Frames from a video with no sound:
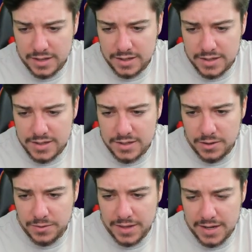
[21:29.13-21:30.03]

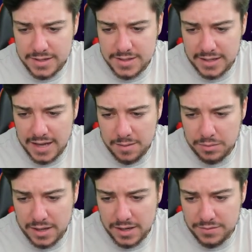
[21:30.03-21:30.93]
So that is the game
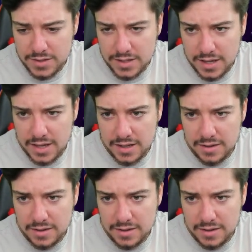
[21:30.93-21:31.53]
plan of today.